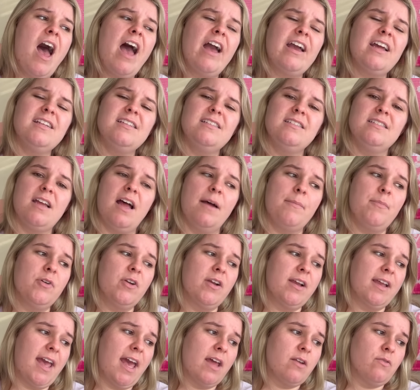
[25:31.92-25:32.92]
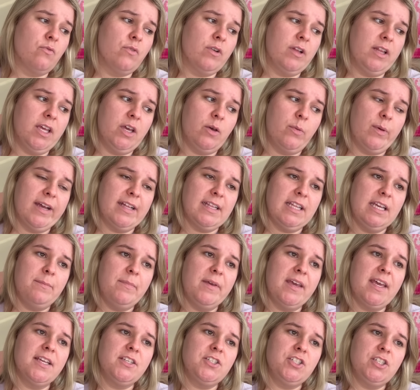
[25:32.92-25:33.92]
I gotta stop her again really quickly
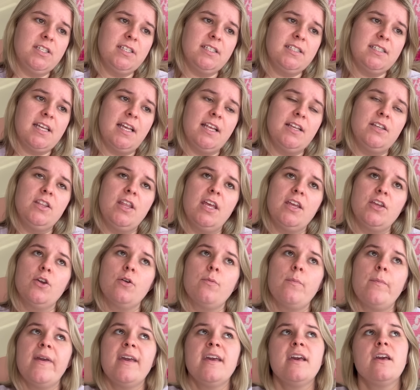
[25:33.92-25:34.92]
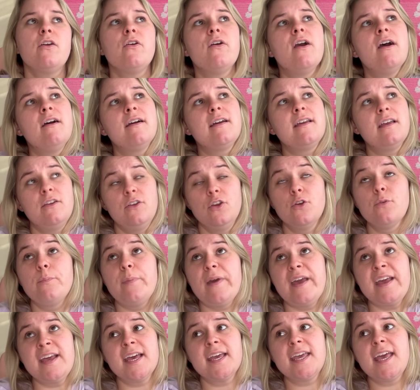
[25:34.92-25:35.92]
because she said that your
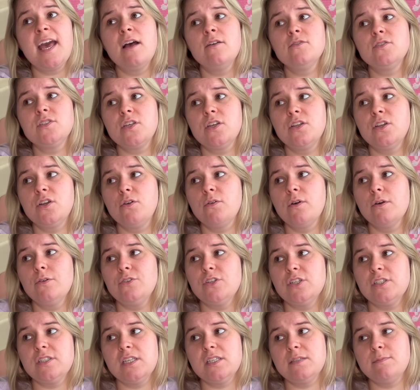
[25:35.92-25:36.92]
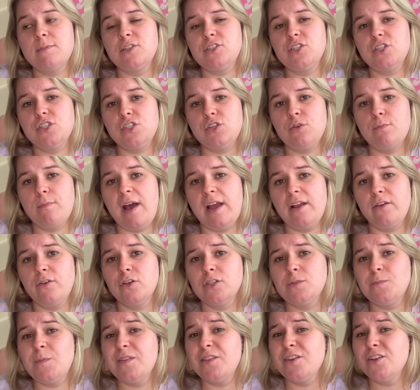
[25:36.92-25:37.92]
bank account's gonna grow just as much as your mind
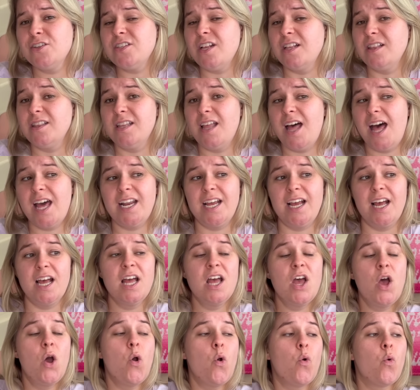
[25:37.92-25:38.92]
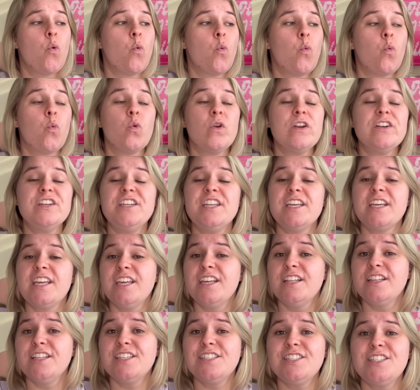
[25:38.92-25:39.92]
grows. But there's a lot of
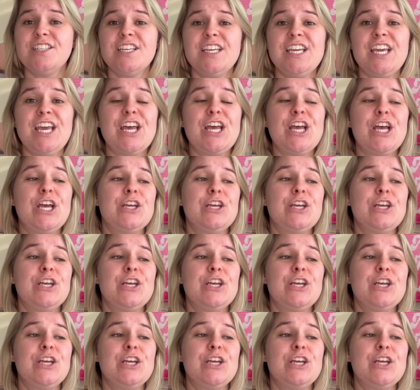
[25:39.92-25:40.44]
ridiculously